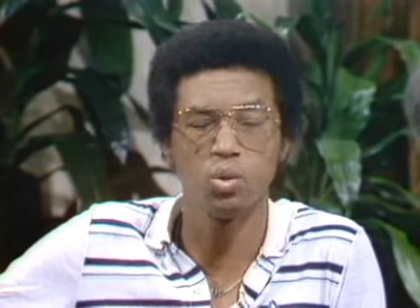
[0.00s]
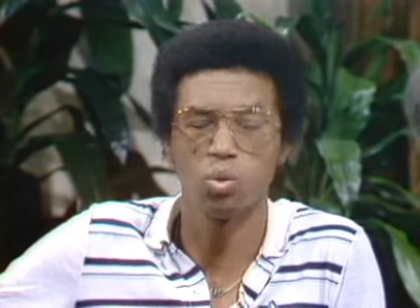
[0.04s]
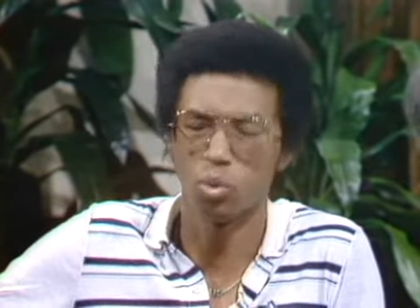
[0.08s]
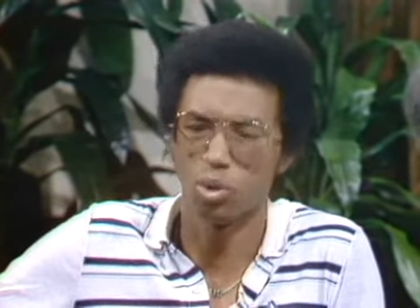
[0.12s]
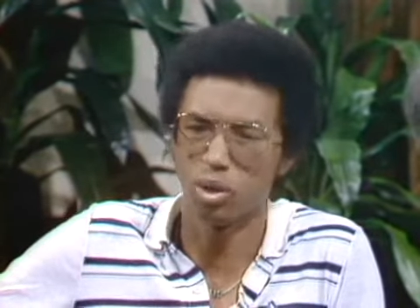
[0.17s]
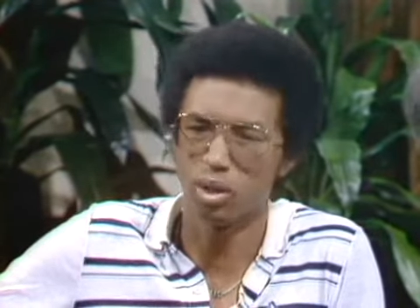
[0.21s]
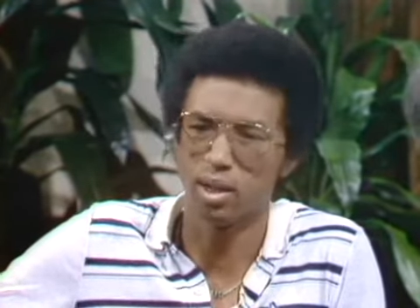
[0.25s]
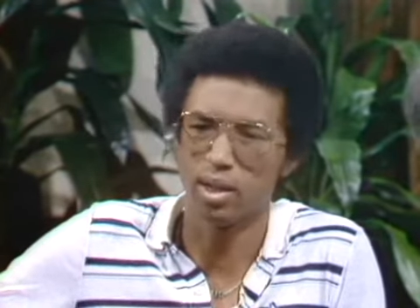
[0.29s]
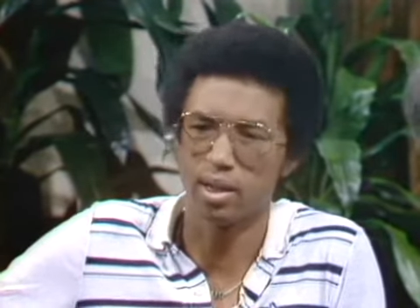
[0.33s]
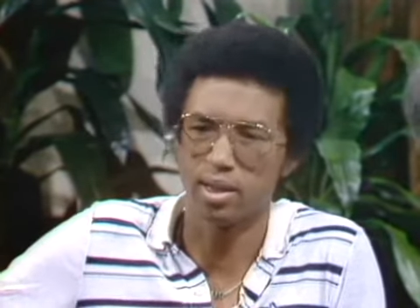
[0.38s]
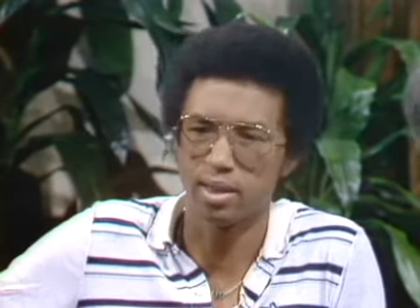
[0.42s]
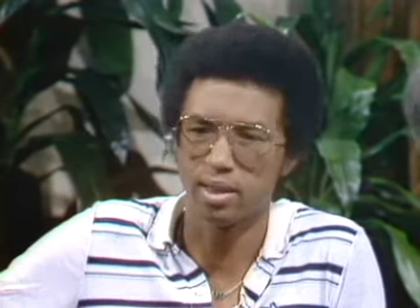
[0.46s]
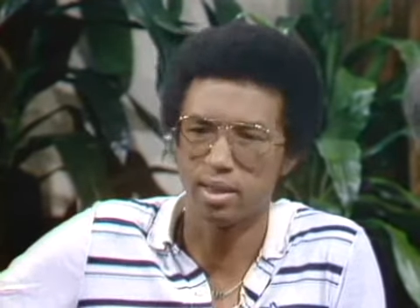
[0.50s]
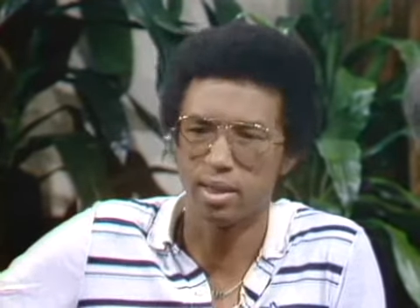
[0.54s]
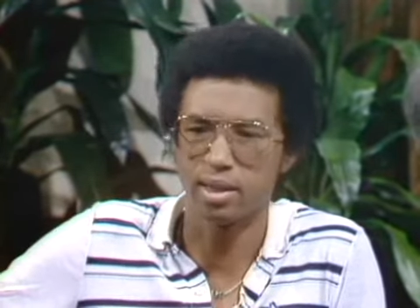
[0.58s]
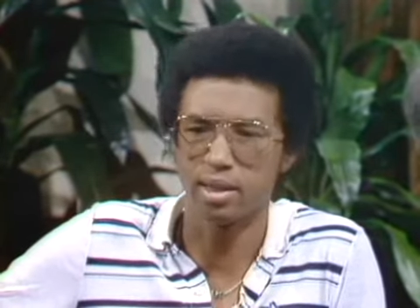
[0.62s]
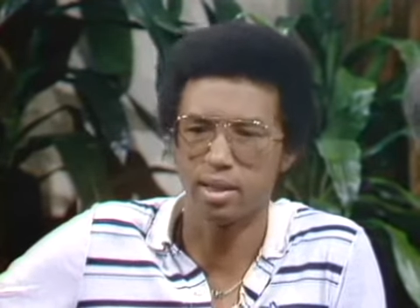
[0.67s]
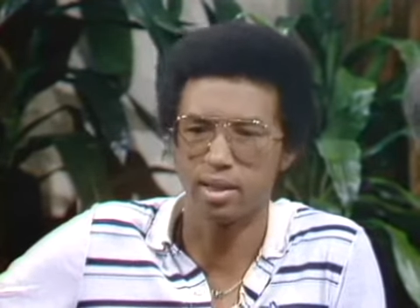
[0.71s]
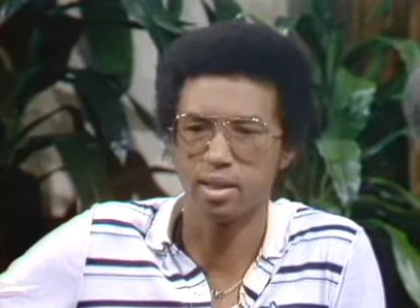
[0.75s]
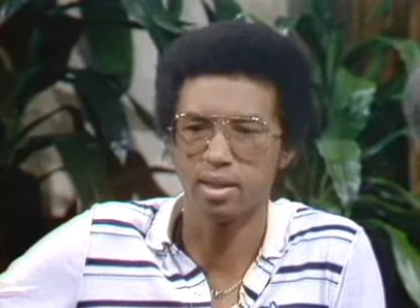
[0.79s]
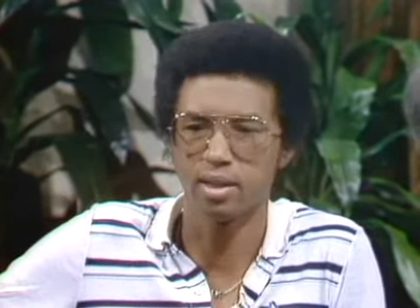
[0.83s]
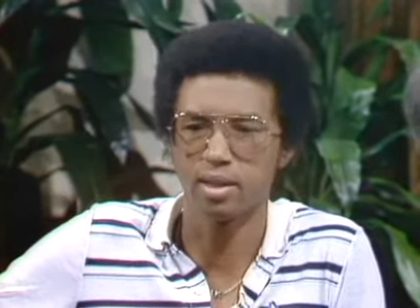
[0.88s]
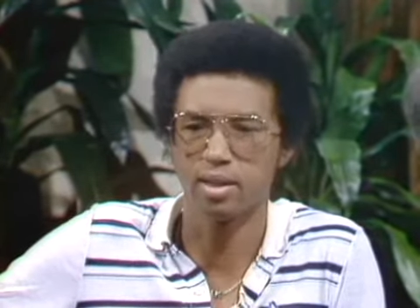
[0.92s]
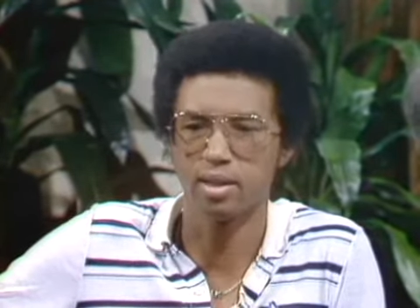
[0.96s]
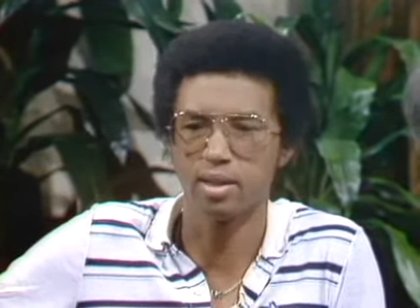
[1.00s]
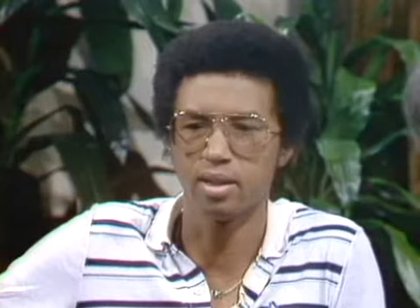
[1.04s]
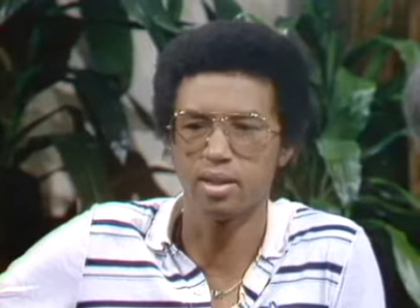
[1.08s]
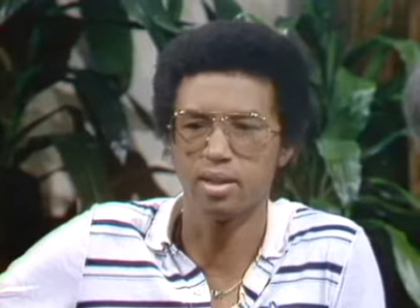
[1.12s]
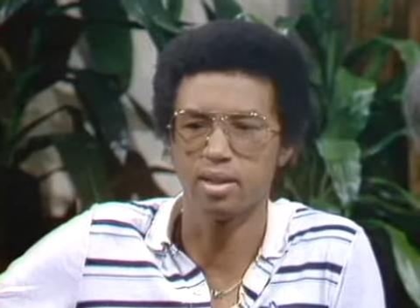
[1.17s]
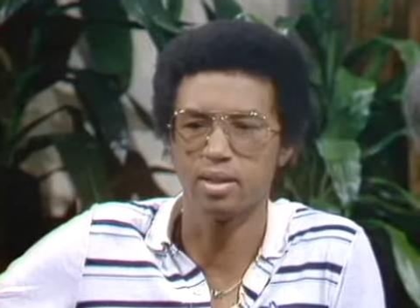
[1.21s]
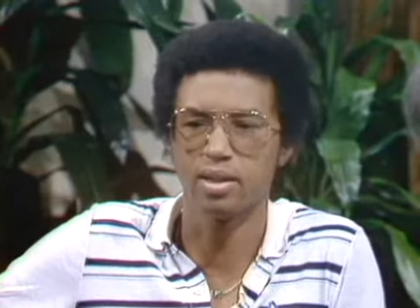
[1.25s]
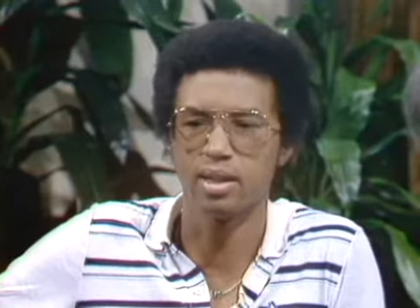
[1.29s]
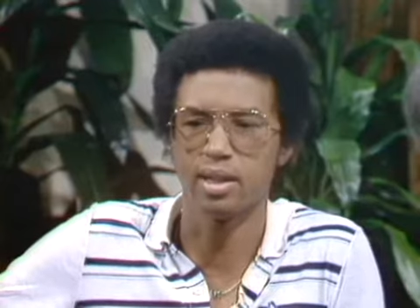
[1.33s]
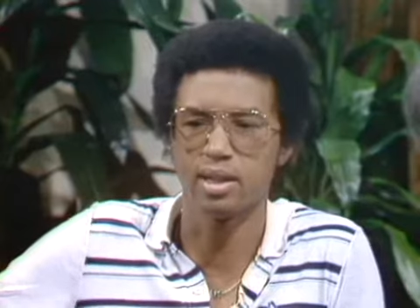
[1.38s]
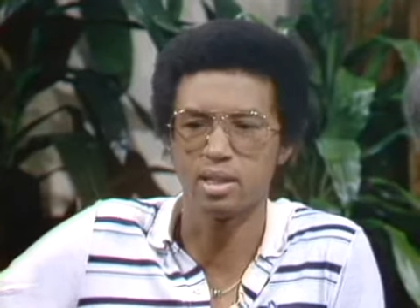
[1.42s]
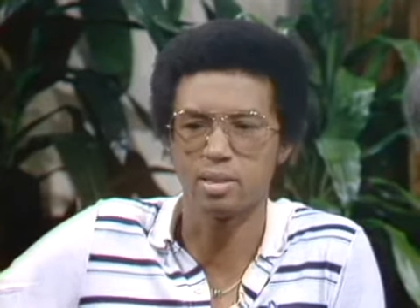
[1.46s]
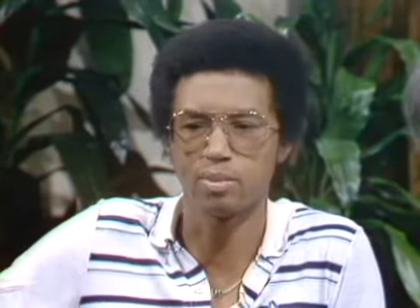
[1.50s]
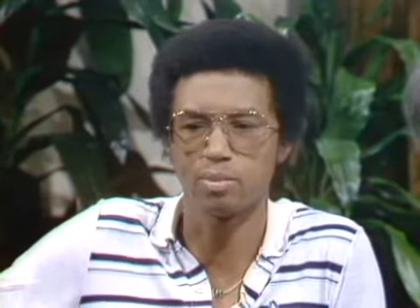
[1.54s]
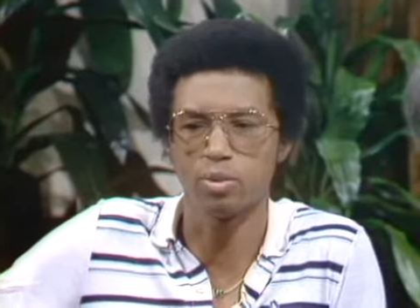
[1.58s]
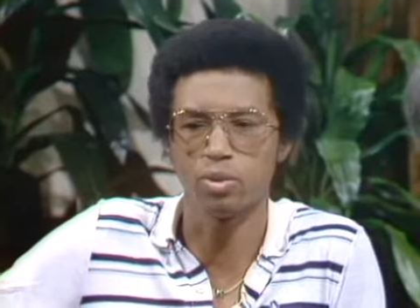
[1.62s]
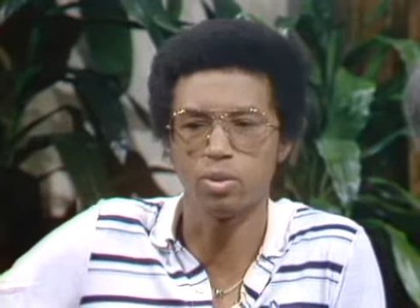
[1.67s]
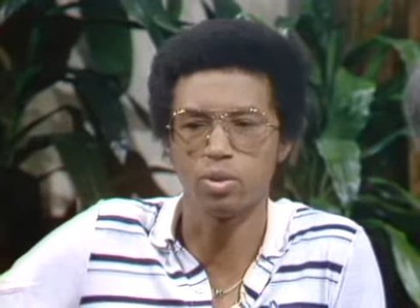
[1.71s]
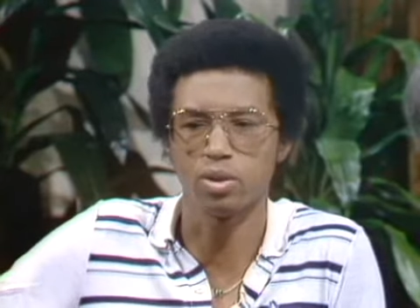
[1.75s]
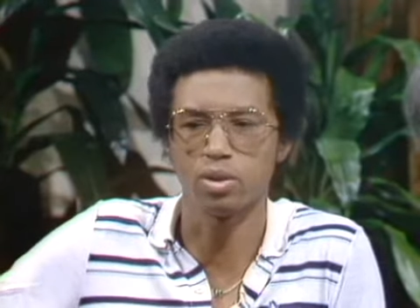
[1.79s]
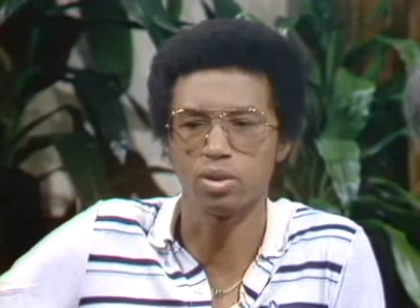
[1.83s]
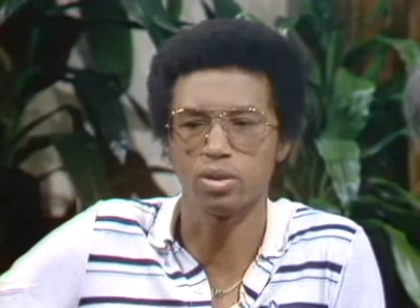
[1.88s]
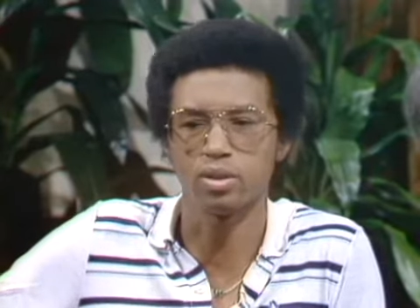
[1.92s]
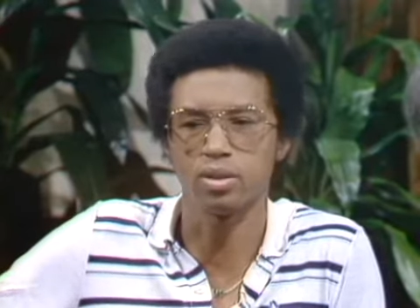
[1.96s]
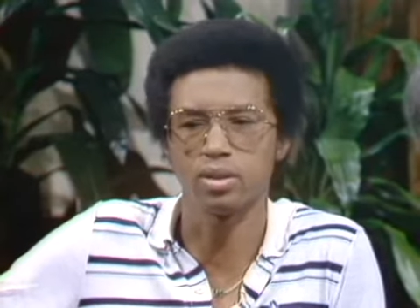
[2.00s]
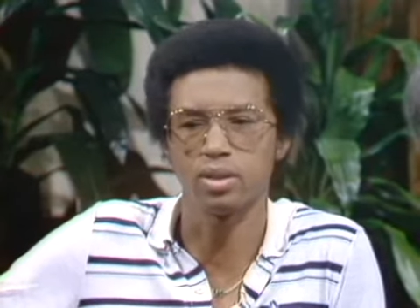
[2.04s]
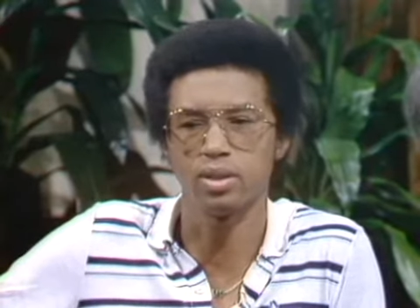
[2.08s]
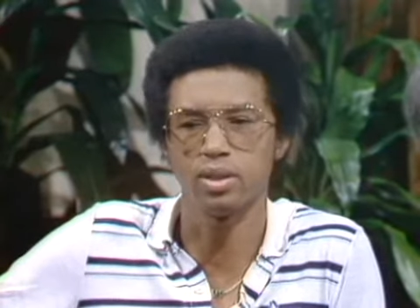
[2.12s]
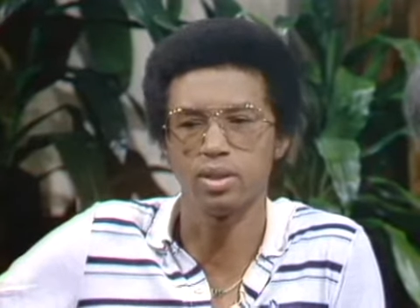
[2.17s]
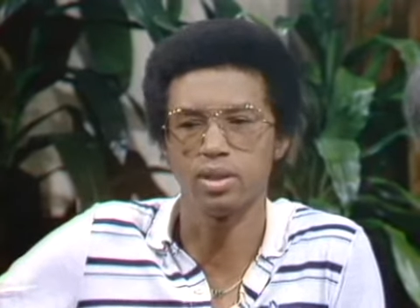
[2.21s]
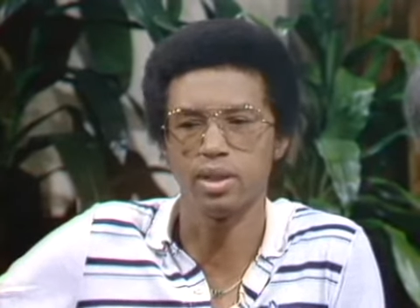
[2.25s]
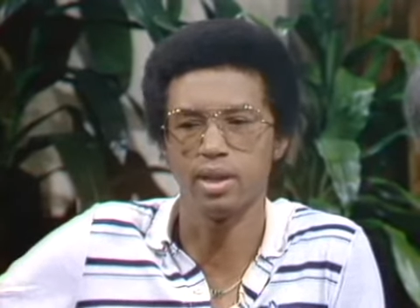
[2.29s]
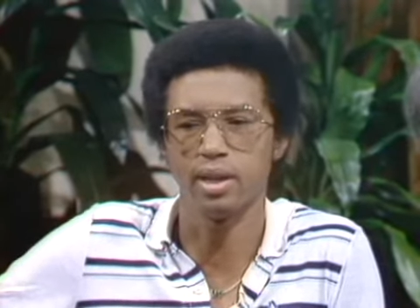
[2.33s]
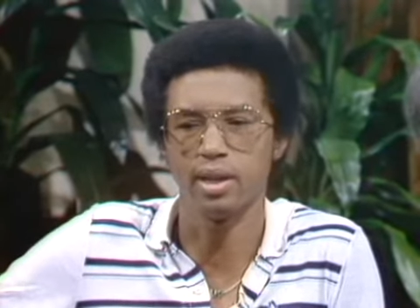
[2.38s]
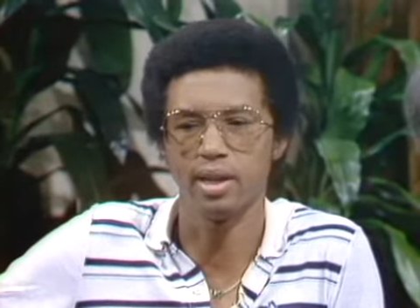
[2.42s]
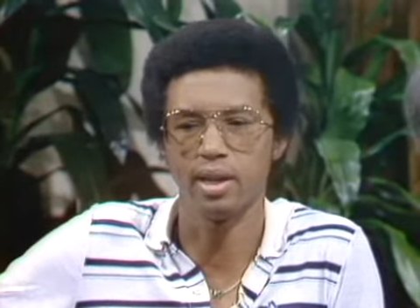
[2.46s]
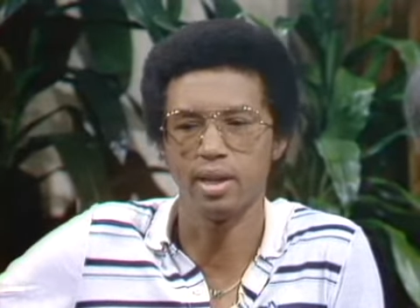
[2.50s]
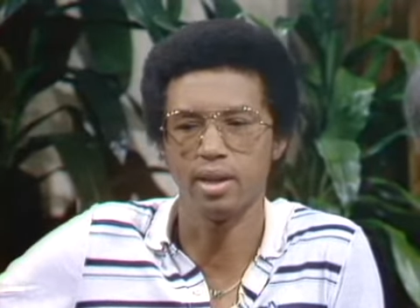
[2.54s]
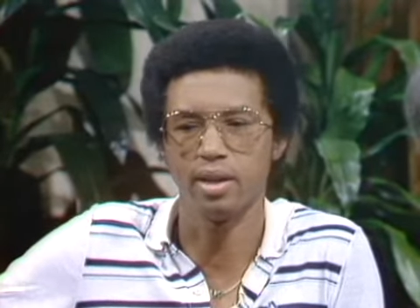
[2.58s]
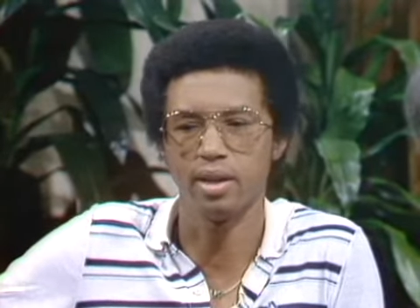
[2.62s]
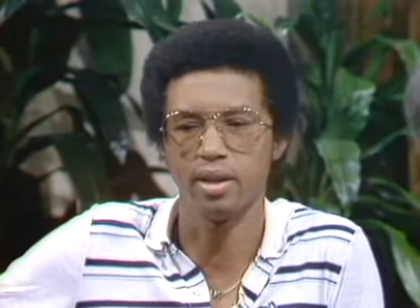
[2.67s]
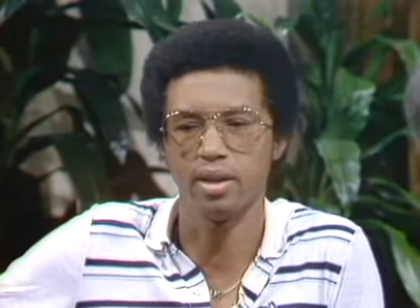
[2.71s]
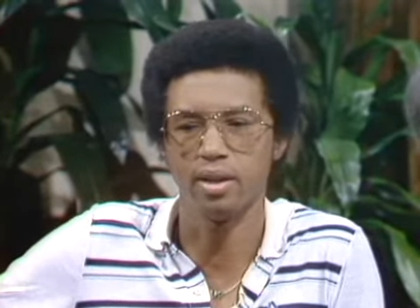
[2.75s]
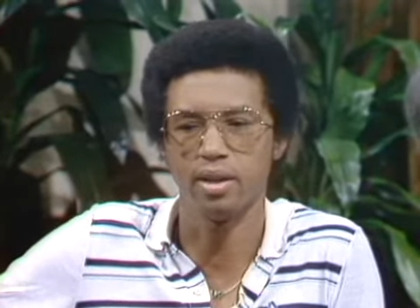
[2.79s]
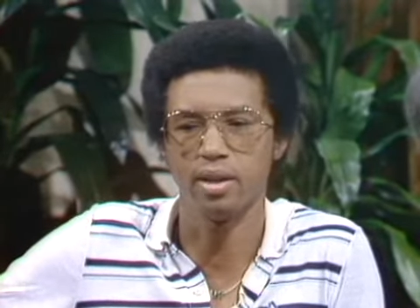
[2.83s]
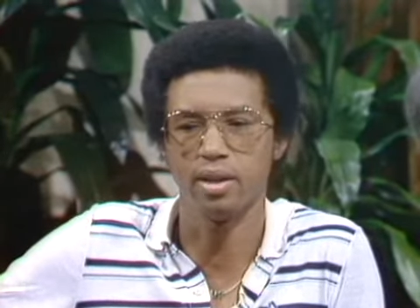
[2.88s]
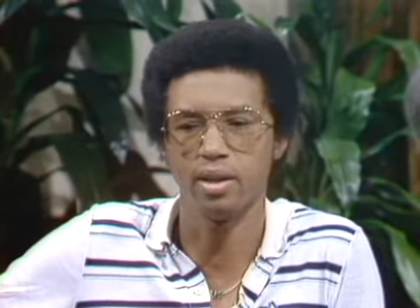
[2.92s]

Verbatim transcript: Well, I think uh, the, that sport uh, uh,